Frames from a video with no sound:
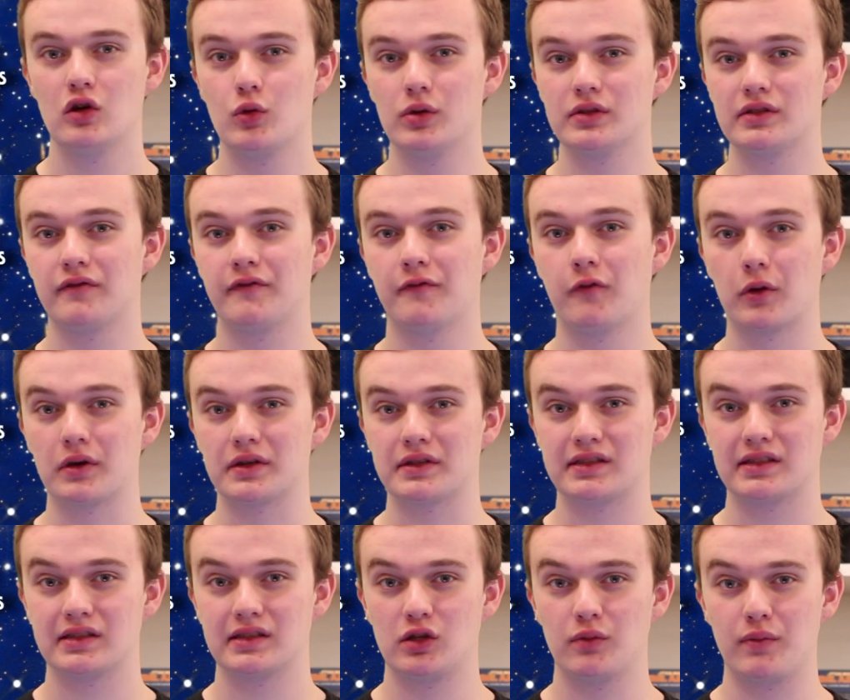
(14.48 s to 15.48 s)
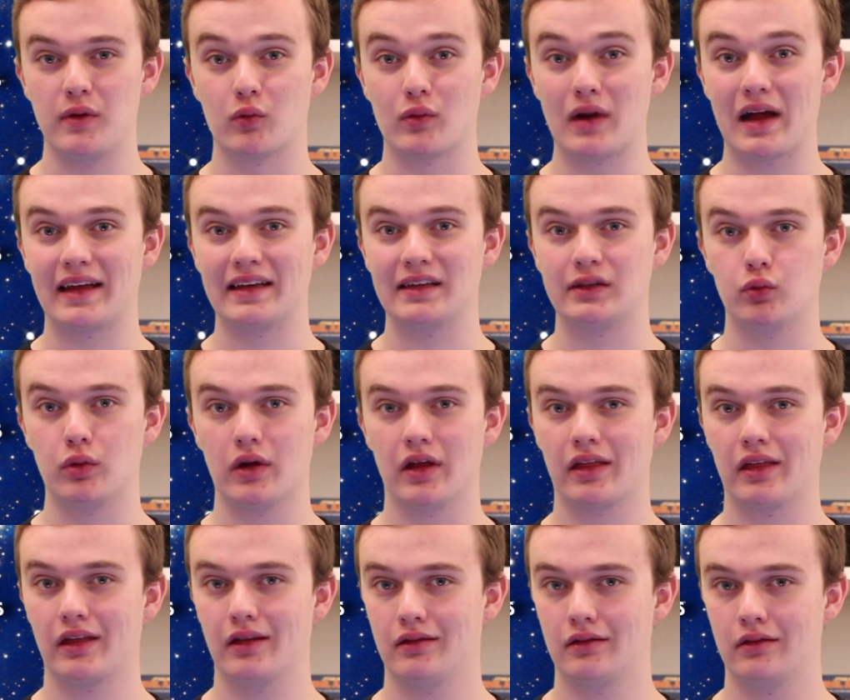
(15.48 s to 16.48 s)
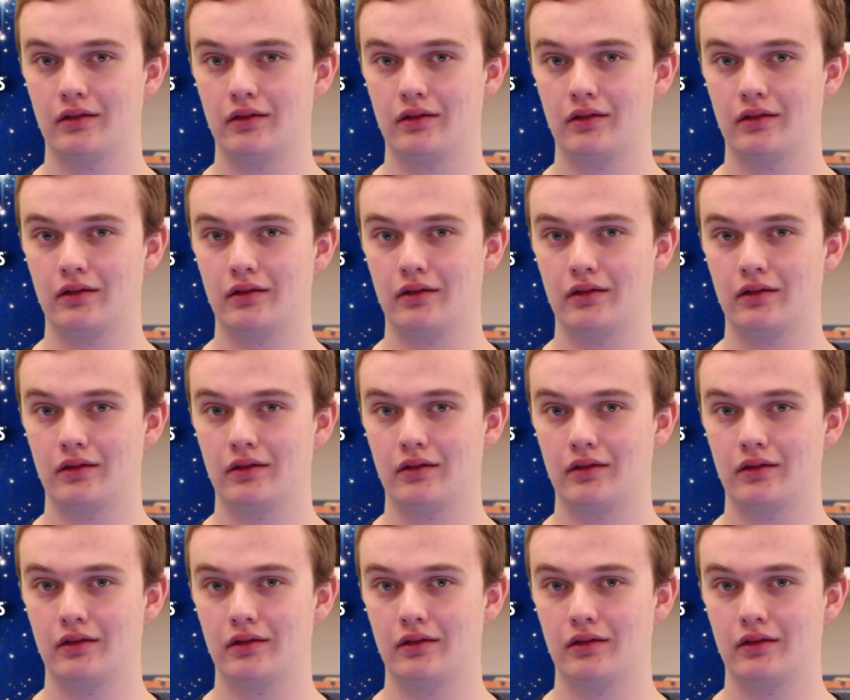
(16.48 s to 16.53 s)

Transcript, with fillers: who is a force to be reckoned with.